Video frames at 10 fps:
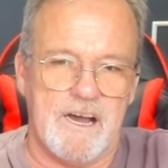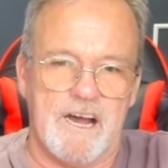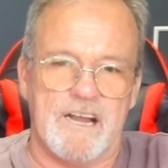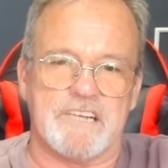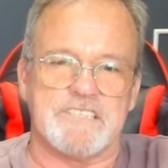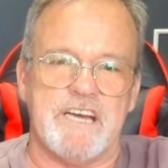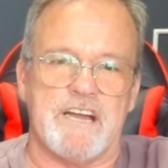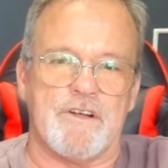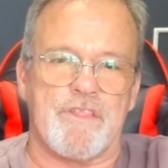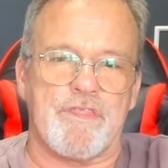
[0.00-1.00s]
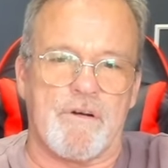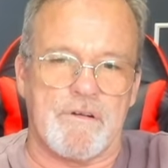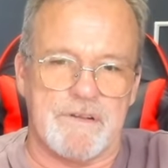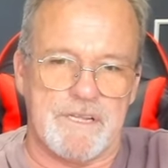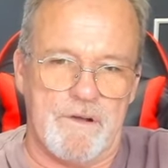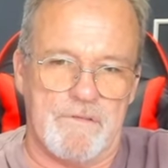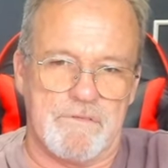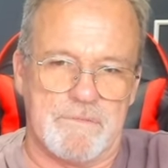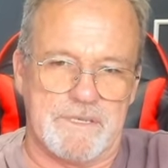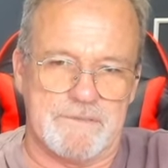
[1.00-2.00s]
like she had authority over
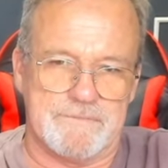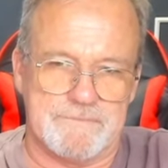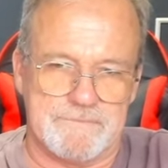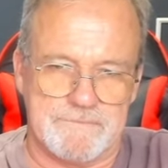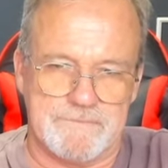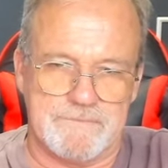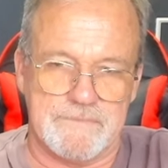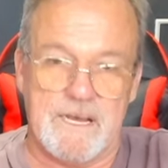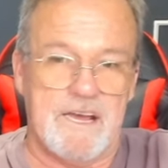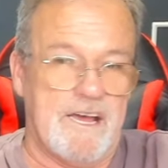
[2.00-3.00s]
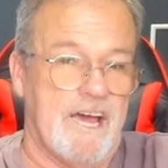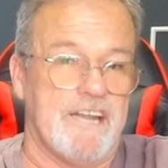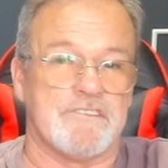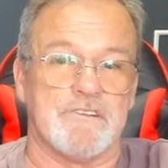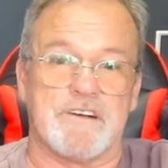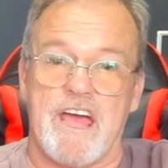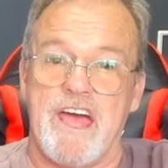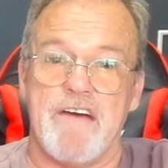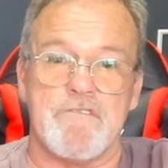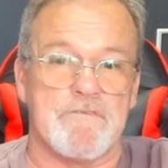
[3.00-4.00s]
me. And it took
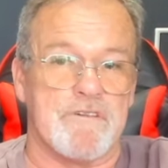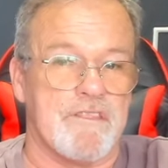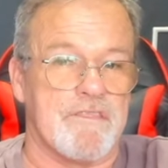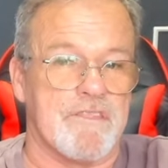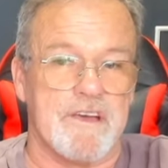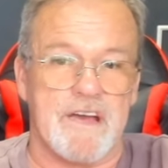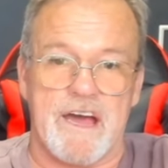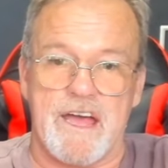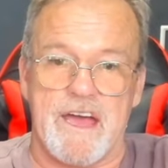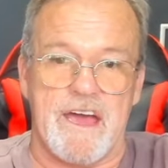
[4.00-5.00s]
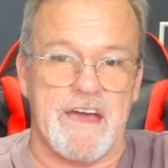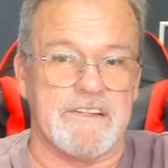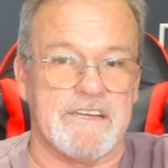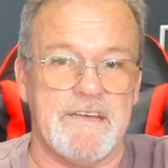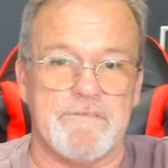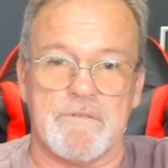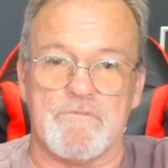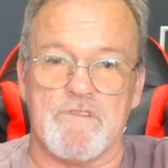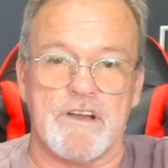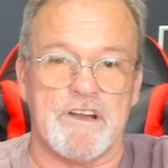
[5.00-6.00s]
everything I had to keep
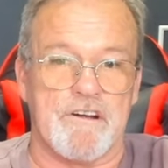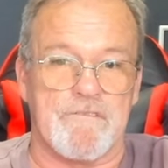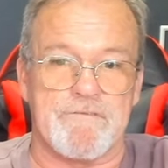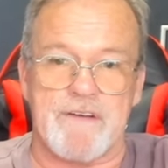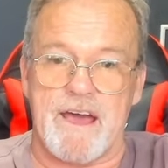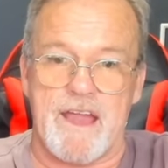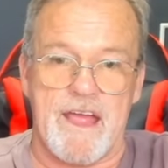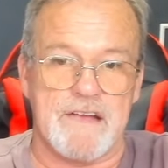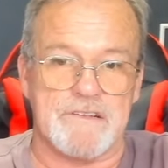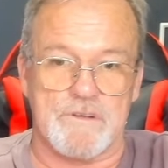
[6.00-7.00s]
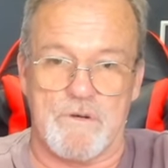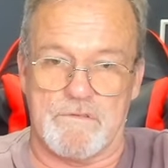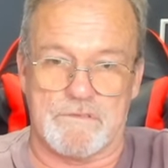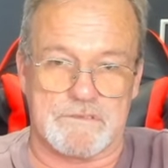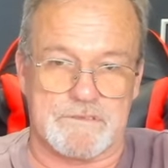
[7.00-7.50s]
from running her fat ass over.